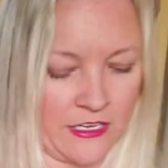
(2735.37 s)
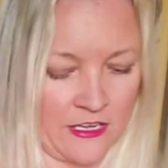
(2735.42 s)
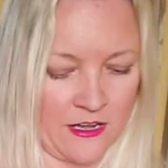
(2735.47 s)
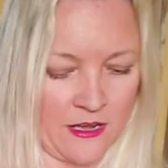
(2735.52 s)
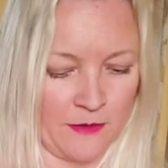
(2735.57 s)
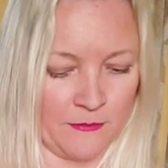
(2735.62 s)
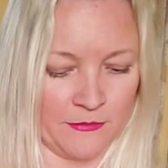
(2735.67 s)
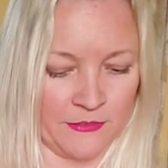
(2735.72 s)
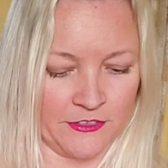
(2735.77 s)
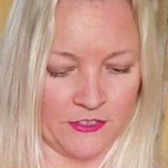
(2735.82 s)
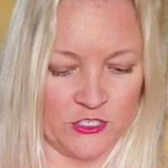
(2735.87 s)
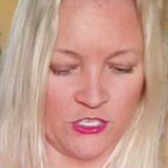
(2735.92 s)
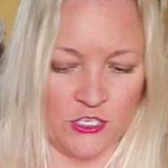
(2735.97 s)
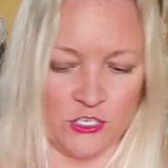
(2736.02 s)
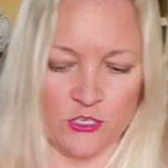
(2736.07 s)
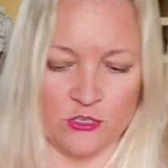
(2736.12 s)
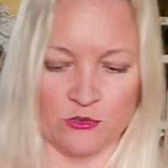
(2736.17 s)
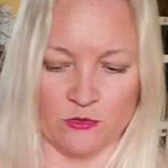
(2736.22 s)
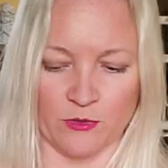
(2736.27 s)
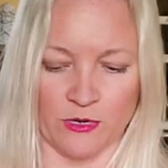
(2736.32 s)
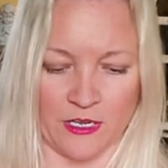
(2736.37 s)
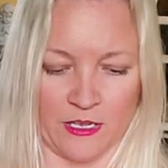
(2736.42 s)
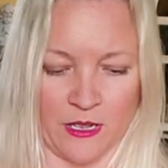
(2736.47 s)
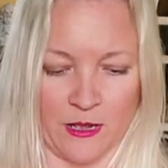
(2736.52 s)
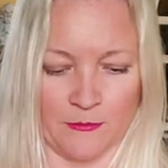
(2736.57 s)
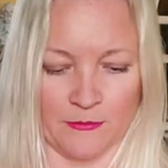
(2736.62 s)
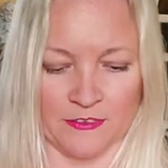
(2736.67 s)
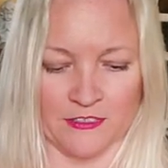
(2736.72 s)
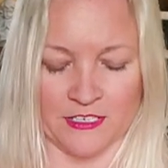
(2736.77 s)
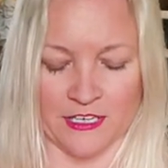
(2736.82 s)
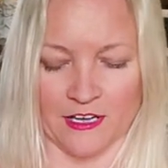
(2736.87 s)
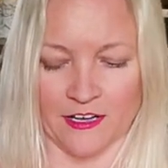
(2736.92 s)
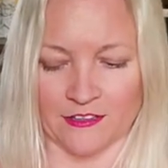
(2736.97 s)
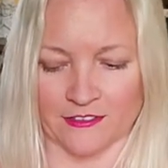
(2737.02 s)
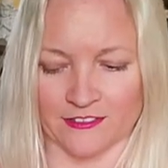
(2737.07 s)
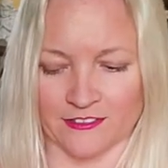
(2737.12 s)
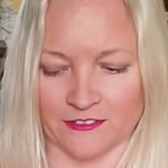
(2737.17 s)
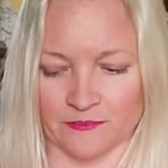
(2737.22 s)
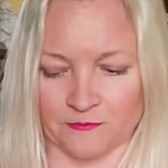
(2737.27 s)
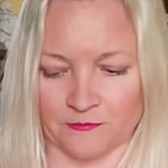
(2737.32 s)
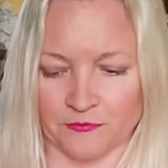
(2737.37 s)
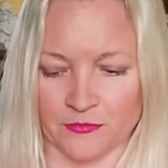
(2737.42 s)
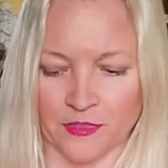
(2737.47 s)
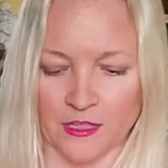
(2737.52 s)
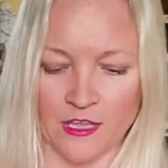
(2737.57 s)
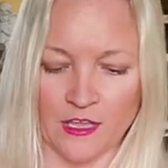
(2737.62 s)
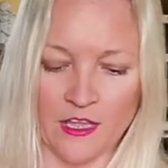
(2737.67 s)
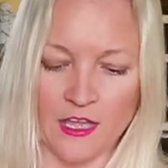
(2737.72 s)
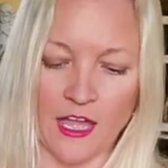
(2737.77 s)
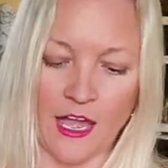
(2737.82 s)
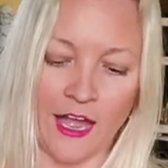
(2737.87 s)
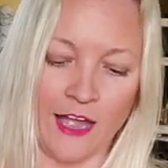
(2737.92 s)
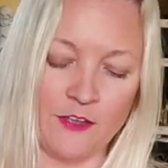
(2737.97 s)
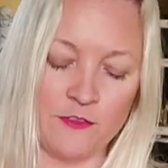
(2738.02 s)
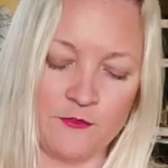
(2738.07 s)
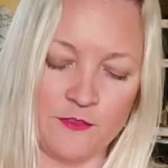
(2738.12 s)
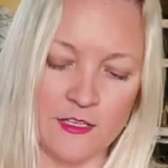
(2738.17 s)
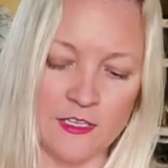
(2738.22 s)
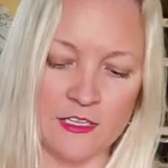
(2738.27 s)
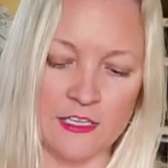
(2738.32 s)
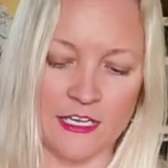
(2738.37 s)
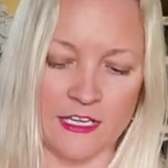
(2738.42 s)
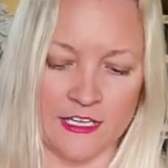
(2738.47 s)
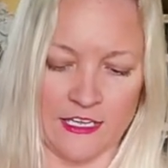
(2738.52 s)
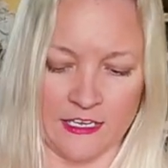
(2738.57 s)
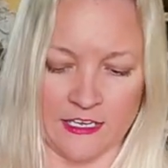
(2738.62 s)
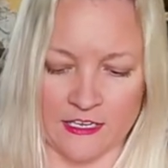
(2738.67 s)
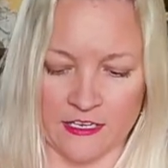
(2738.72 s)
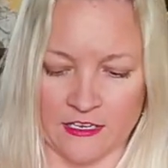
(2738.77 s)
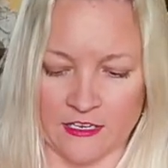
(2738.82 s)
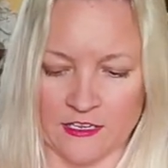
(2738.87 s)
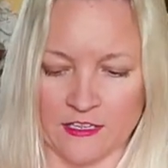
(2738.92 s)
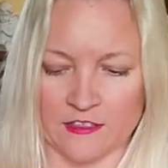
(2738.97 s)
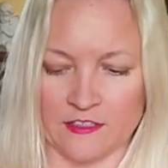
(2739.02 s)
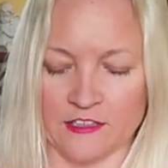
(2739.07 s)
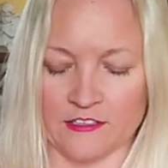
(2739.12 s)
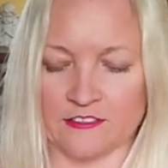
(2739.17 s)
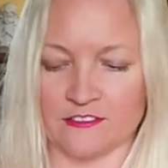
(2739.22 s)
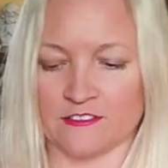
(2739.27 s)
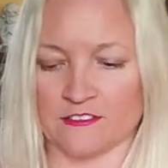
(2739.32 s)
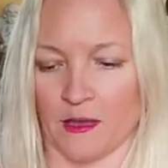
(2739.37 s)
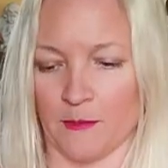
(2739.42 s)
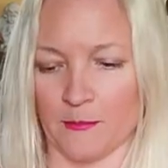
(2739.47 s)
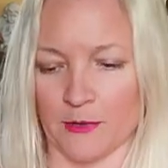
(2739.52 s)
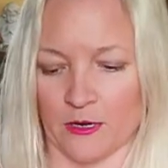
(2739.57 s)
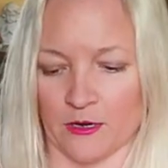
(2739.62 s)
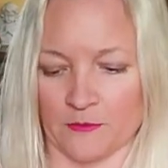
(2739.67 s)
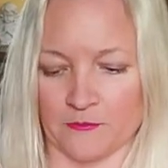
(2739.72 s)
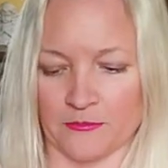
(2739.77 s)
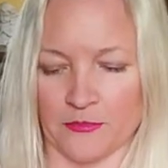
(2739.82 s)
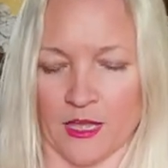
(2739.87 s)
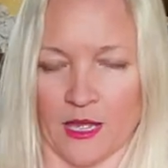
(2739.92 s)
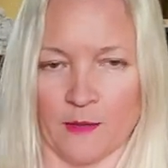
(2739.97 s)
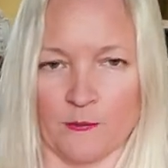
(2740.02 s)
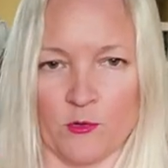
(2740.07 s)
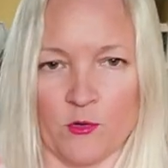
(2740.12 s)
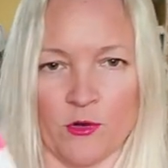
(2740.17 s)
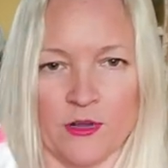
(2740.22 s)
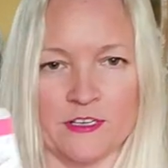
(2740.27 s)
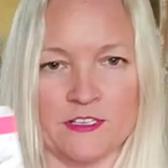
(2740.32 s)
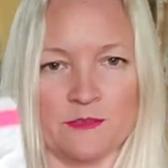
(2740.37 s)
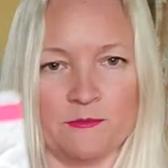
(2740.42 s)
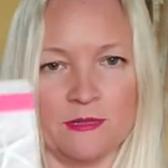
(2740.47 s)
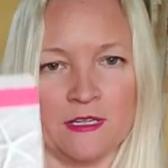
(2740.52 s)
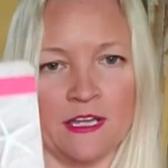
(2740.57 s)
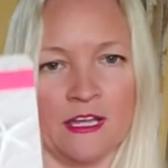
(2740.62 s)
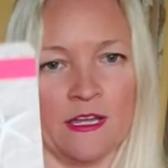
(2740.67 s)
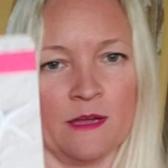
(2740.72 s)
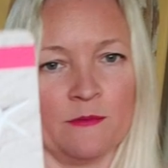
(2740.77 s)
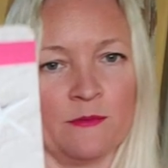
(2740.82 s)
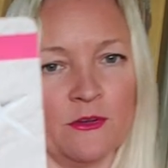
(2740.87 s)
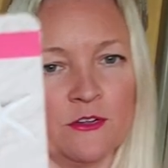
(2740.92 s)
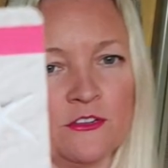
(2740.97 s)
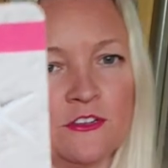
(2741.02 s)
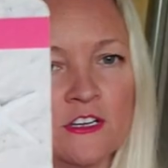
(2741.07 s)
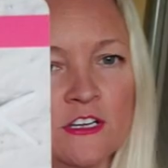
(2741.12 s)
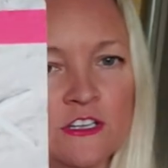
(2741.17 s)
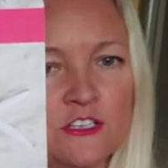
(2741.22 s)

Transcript: it comes to you, when it comes to us. I feel like this summer, I'm going to be able